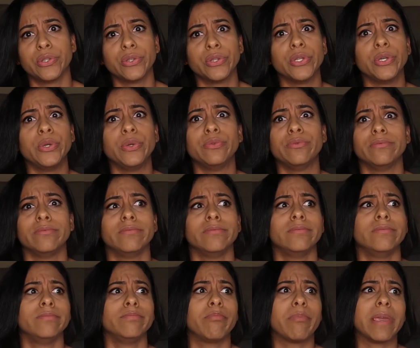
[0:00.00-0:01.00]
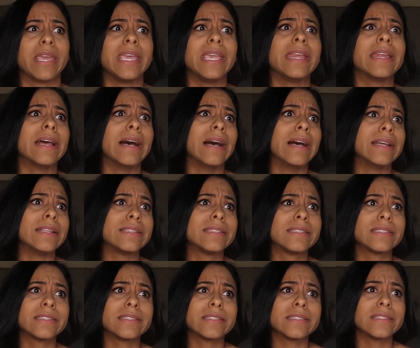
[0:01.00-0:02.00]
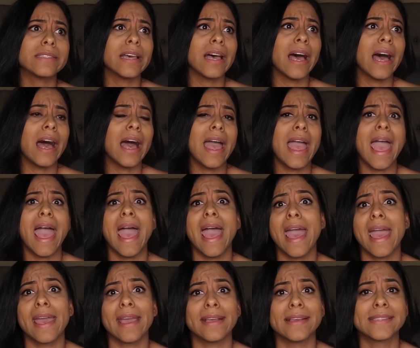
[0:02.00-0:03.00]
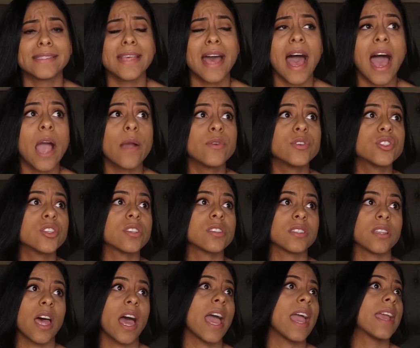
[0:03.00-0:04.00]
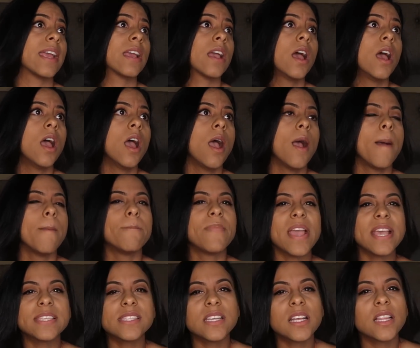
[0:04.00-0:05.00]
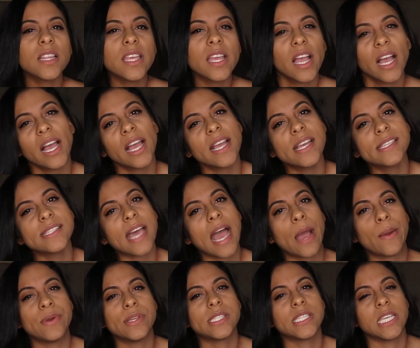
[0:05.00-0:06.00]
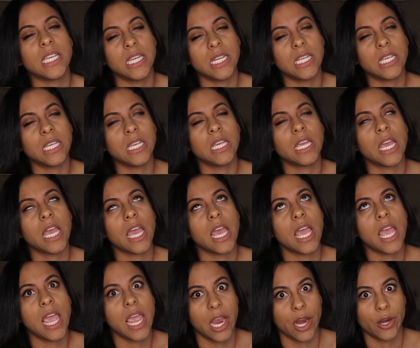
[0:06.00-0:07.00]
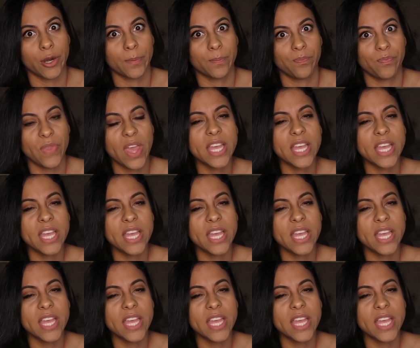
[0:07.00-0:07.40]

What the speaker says: gluten, peanuts, eggs. I was just like, basically guys, I was eating air.